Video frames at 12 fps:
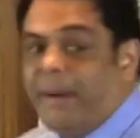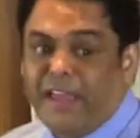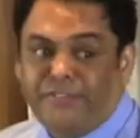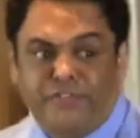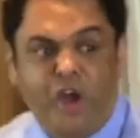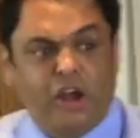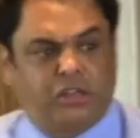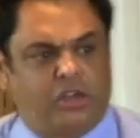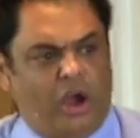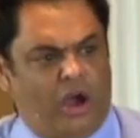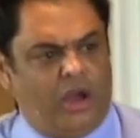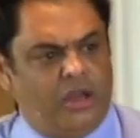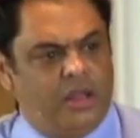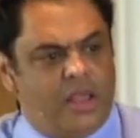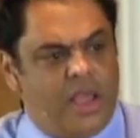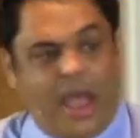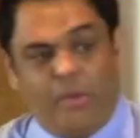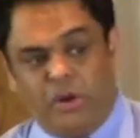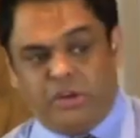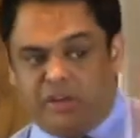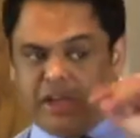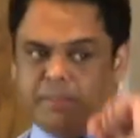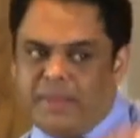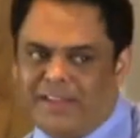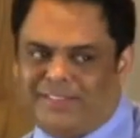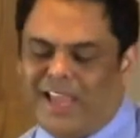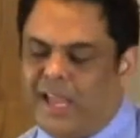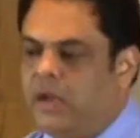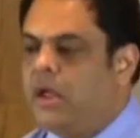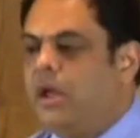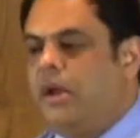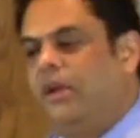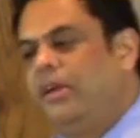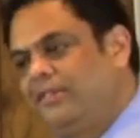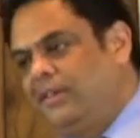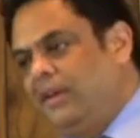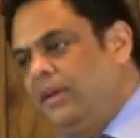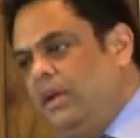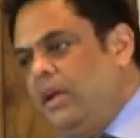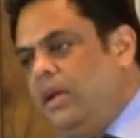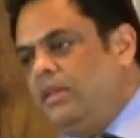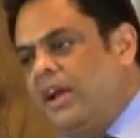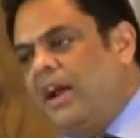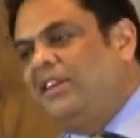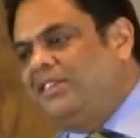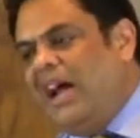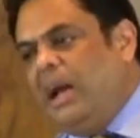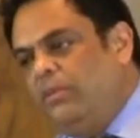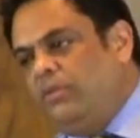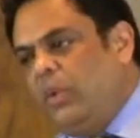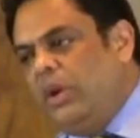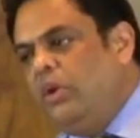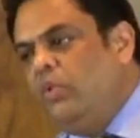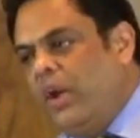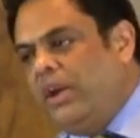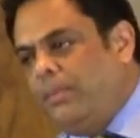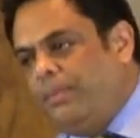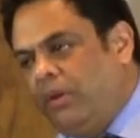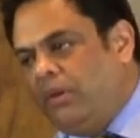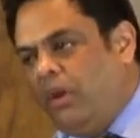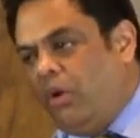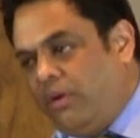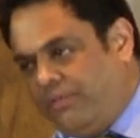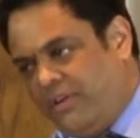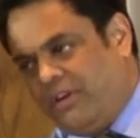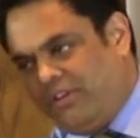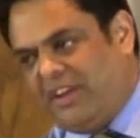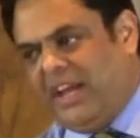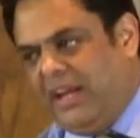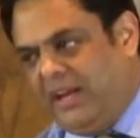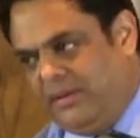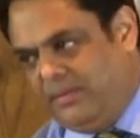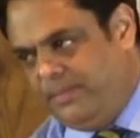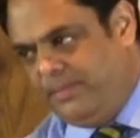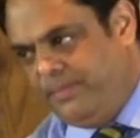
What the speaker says: I want you to give me a sign. Now listen, there are times when you wait upon the Lord for a sign.